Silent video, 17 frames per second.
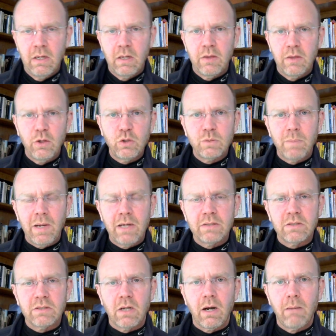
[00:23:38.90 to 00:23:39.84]
Those
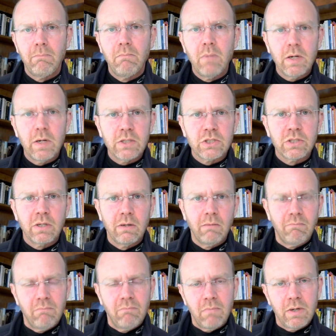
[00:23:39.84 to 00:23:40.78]
bonds are much,
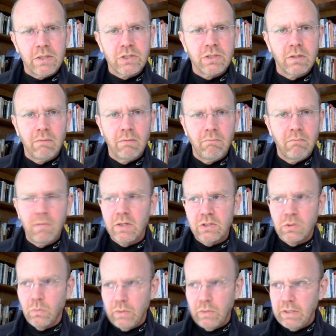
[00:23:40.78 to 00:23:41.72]
much,
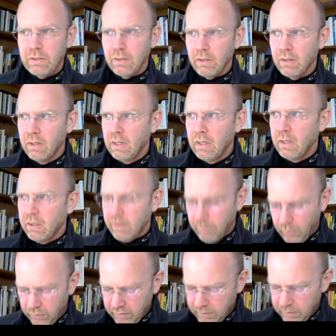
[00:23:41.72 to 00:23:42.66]
much weaker. The
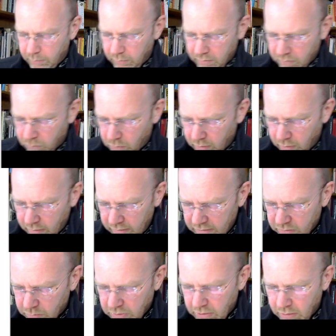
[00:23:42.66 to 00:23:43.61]
boiling point of water,
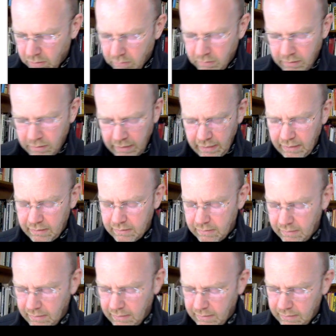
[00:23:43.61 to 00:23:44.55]
as we know,
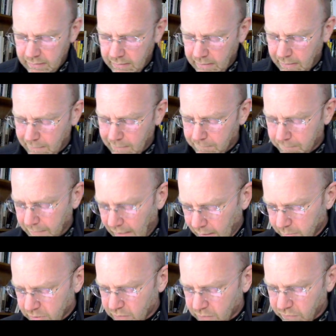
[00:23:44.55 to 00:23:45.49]
at
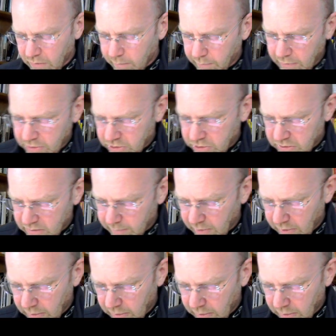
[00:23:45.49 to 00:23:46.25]
atmospheric pressure is about